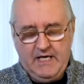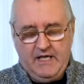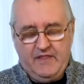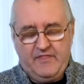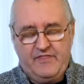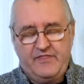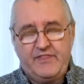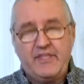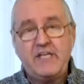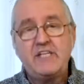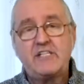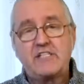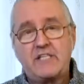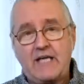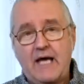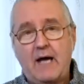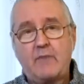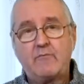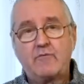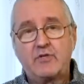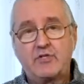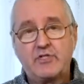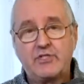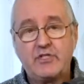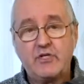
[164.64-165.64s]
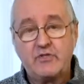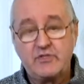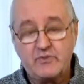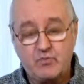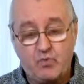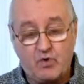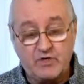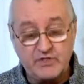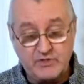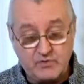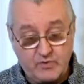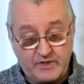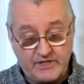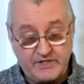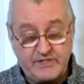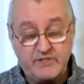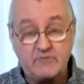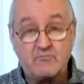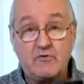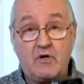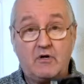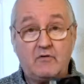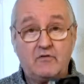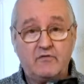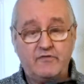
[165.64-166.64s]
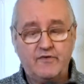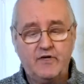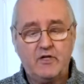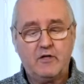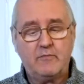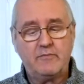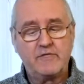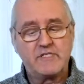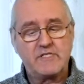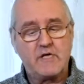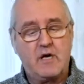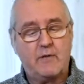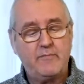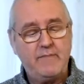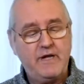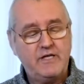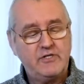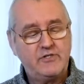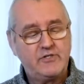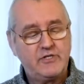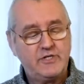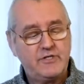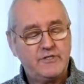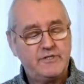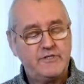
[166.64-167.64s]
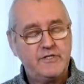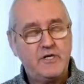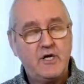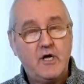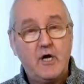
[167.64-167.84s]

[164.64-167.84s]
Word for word: This camera shoots 120 roll film, as I mentioned,